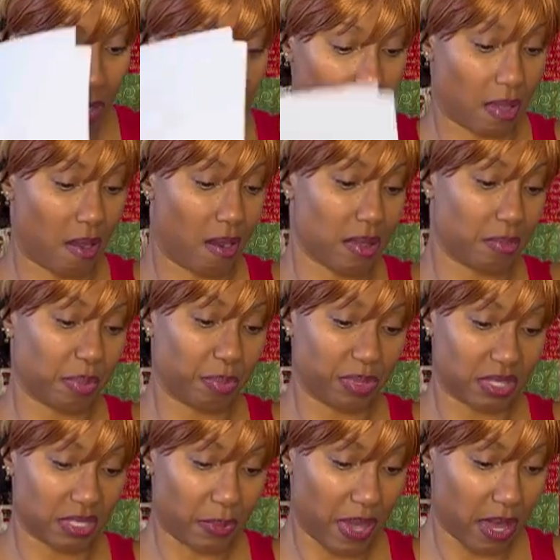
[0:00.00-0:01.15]
All right, let me put this
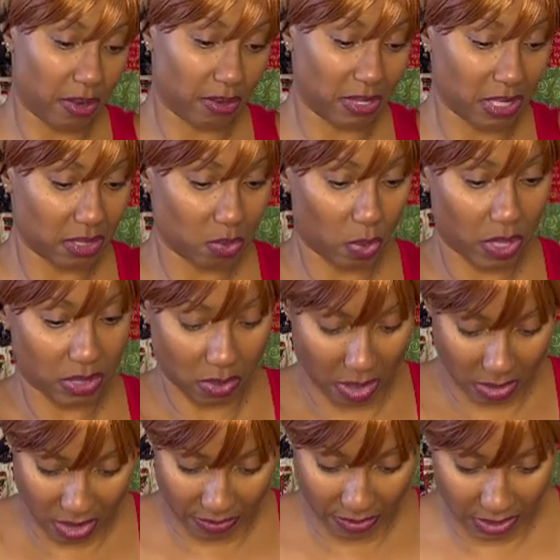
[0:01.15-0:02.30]
pattern this way so I
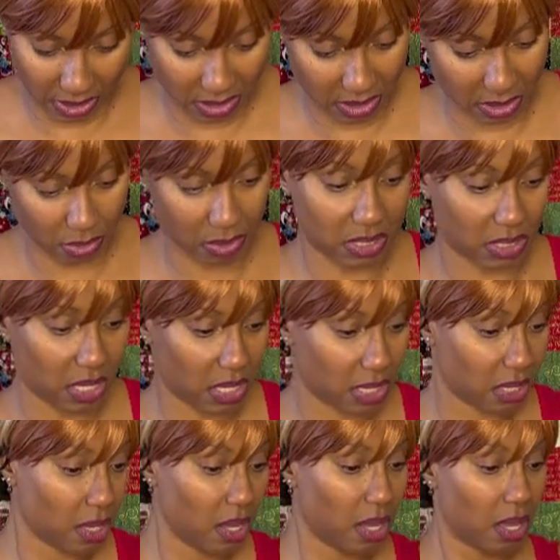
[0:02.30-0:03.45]
definitely can still see it
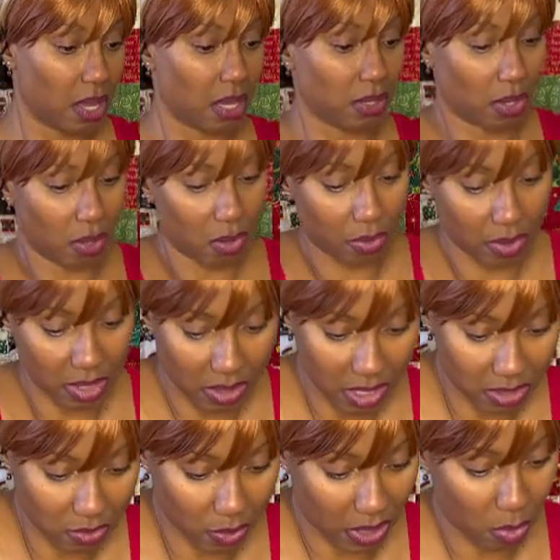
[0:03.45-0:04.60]
and know that that's
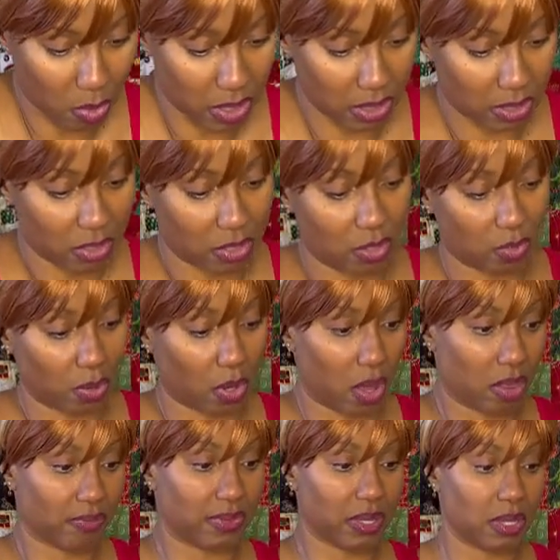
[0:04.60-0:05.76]
what I wanted to do with all of
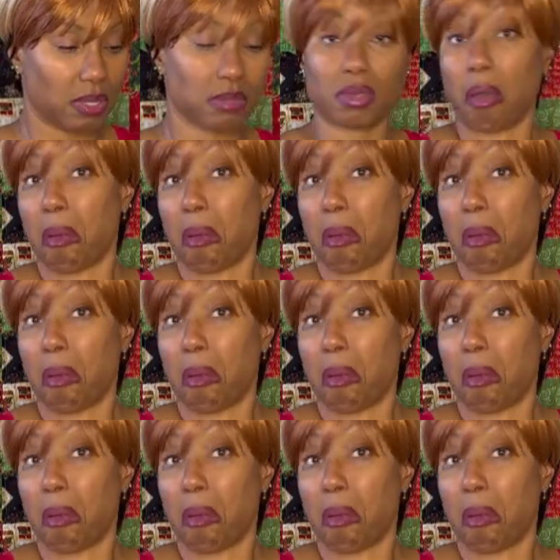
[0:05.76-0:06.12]
these.